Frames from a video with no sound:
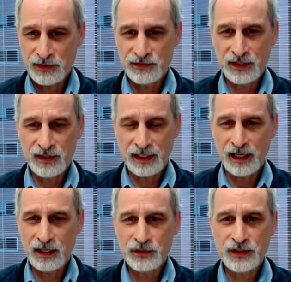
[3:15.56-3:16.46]
on
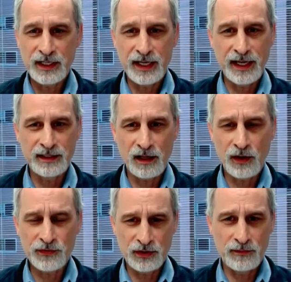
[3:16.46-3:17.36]
technology and
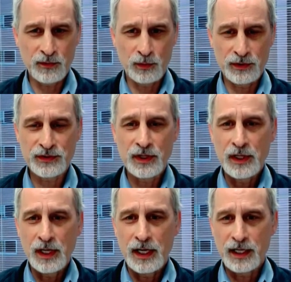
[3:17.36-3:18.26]
also, of course,
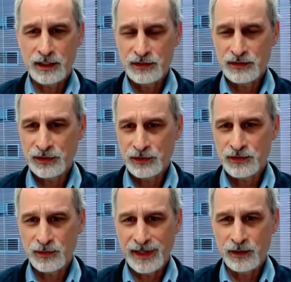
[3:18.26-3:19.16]
concerns
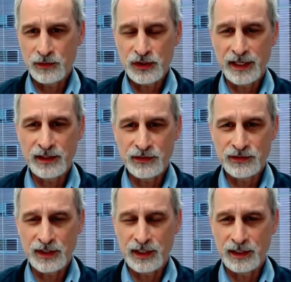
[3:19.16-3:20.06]
around China's
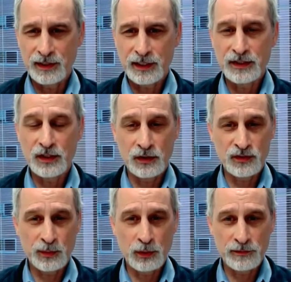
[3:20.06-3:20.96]
continued
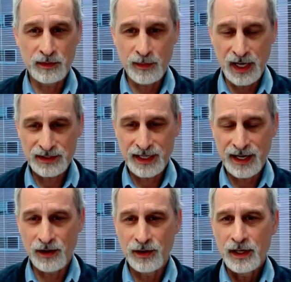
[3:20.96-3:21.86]
support for
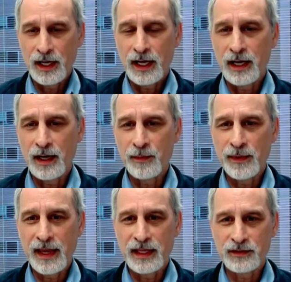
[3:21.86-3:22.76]
Moscow
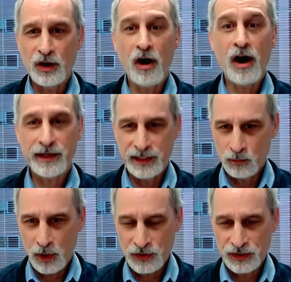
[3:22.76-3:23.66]
and talk in
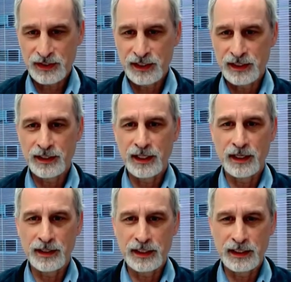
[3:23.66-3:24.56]

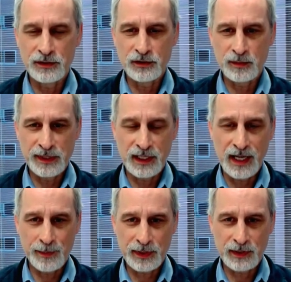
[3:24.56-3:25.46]
Washington and in European
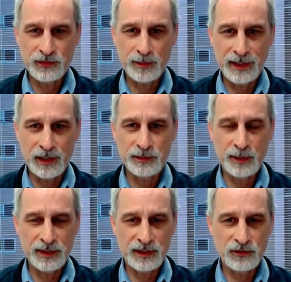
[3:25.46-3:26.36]
capitals about the
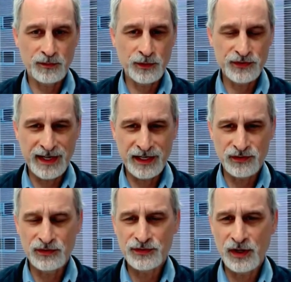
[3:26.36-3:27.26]
potential for
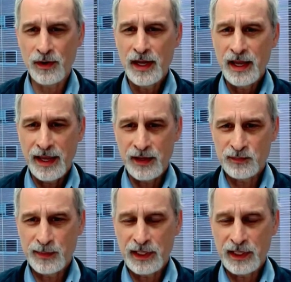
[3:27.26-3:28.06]
sanctions. So as